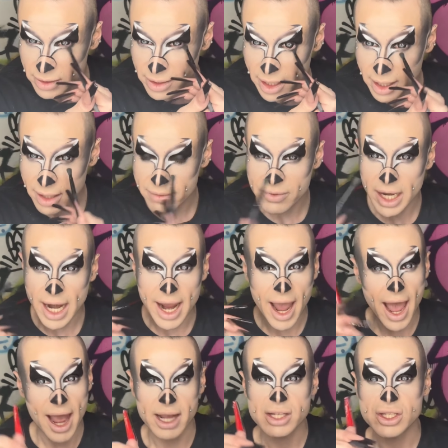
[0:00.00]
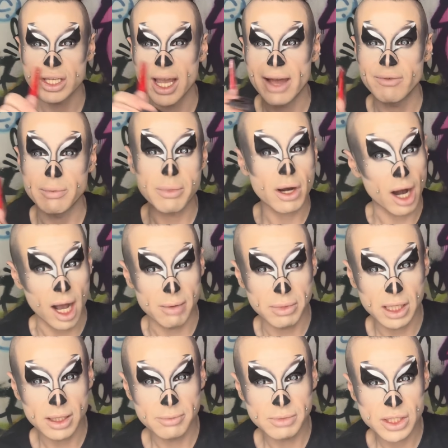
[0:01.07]
think of that I actually have a
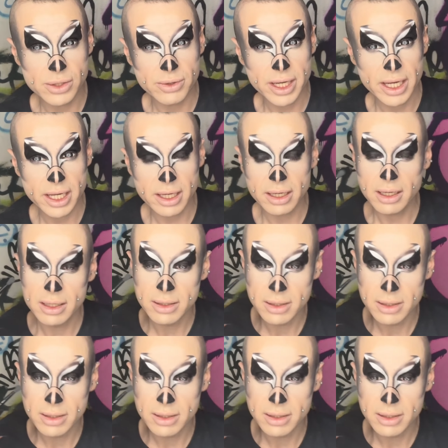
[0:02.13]
problem doing.